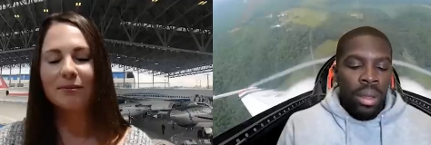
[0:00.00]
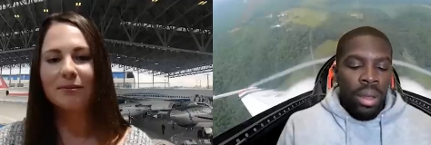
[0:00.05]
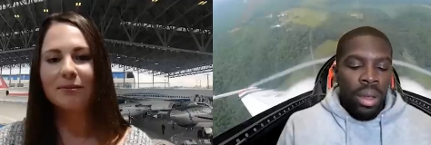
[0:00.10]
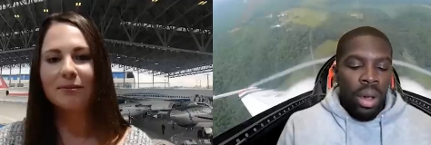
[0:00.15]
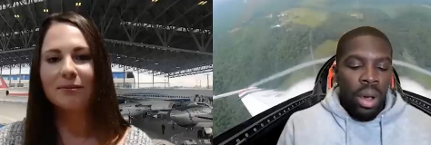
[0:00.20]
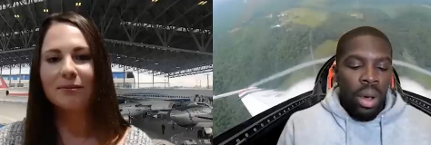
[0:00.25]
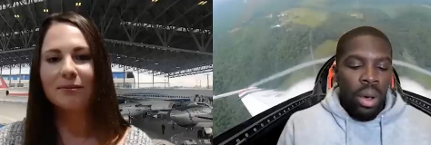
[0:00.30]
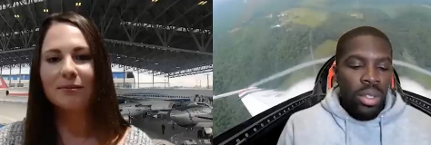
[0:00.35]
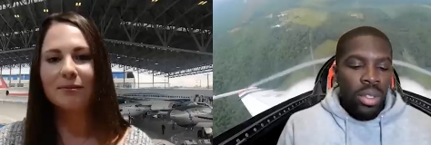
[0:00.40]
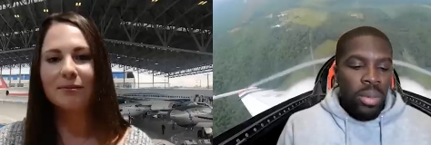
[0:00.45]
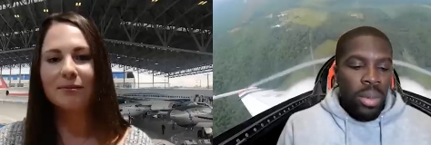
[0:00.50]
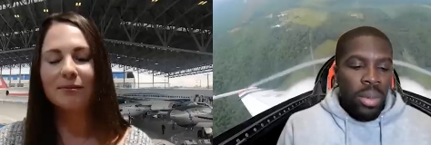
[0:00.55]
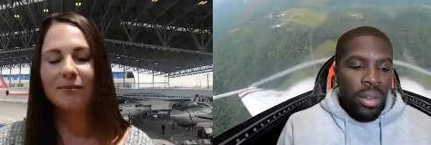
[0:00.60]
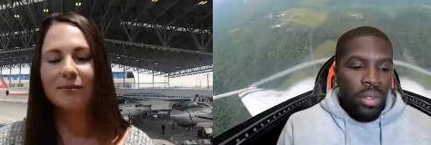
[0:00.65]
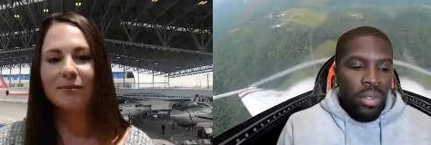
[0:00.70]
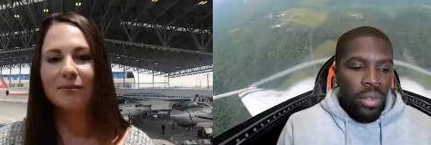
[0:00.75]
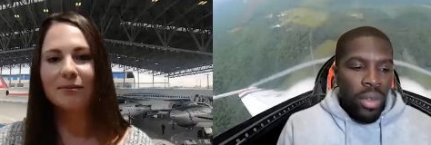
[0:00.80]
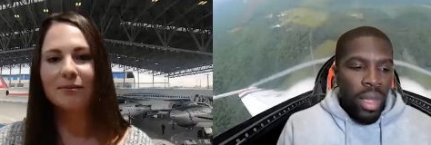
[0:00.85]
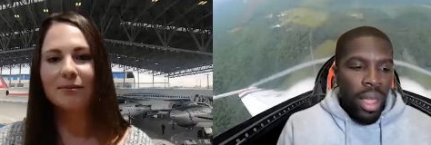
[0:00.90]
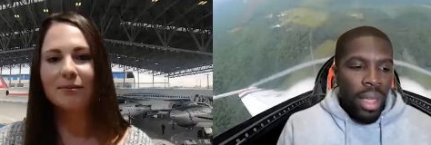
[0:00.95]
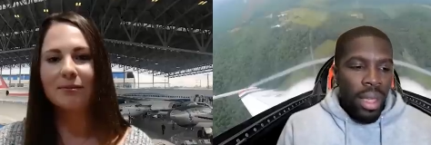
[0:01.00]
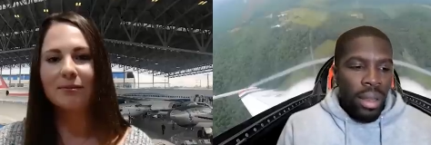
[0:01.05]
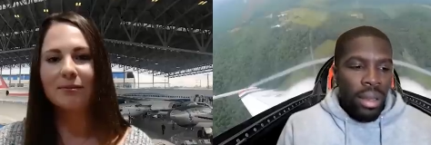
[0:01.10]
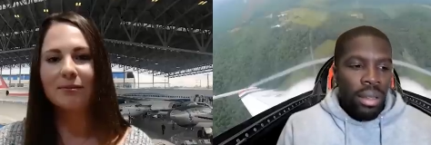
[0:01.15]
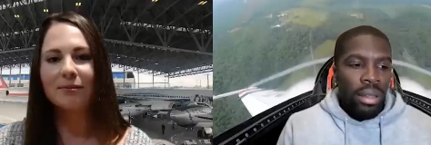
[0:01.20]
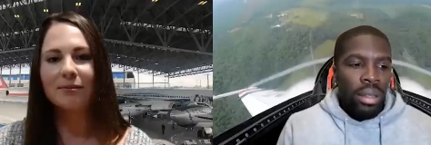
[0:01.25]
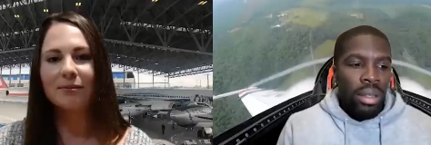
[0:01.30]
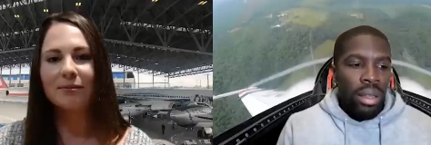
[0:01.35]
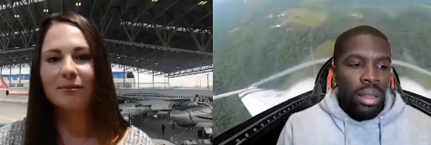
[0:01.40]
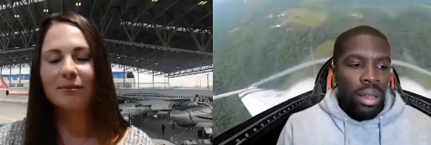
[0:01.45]
Speaker 1: always been a
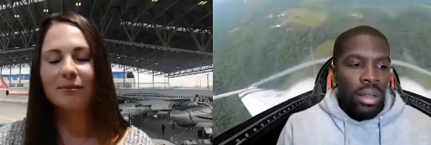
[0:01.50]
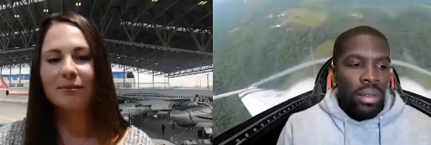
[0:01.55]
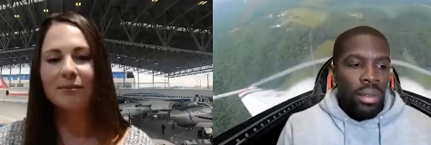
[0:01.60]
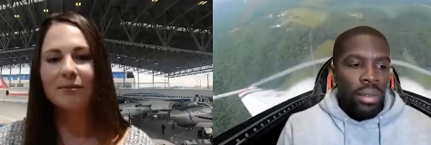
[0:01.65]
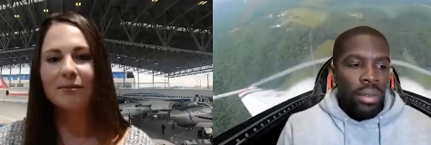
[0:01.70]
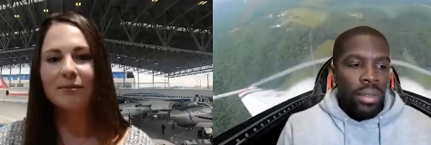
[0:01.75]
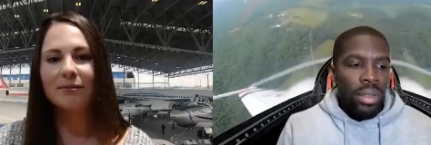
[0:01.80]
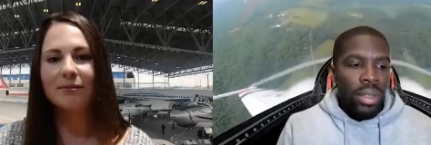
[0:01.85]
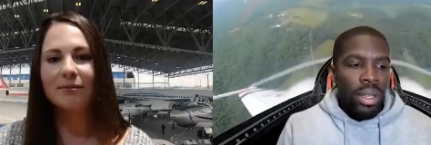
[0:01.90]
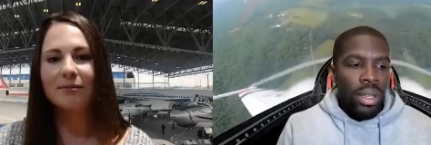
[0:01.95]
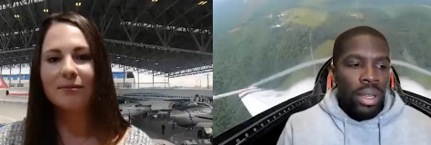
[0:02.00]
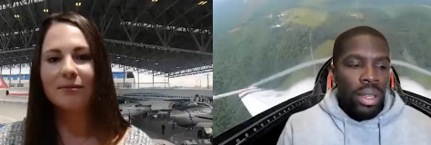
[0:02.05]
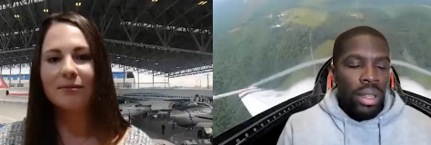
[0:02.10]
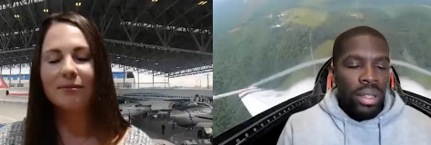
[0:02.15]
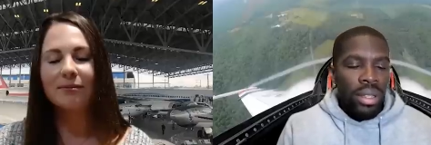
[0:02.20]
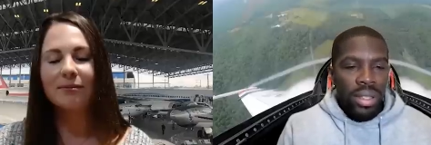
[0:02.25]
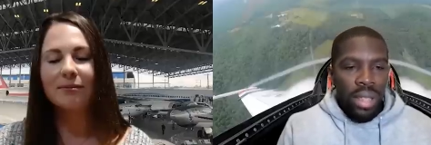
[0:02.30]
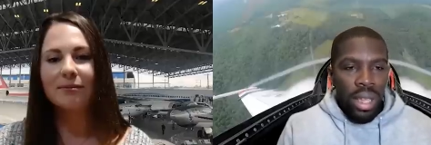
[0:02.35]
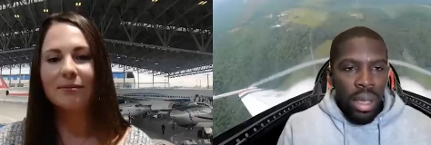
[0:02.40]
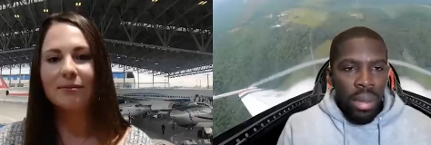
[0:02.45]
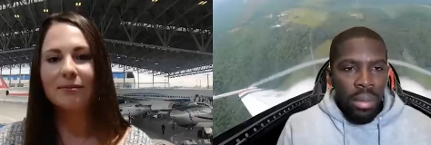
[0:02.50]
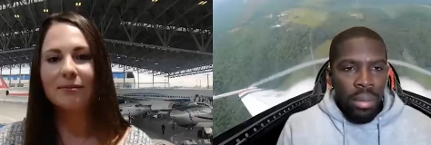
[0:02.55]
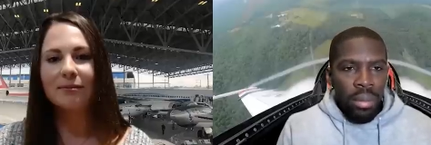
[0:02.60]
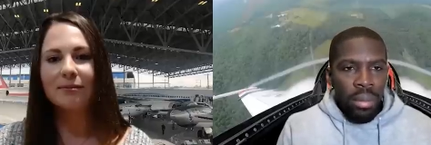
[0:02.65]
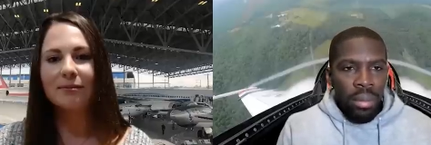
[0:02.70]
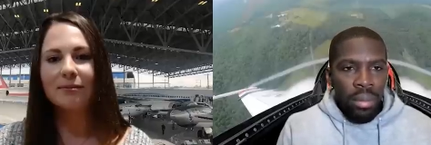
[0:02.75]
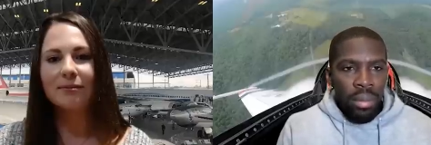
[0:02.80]
fan of the uh, the team.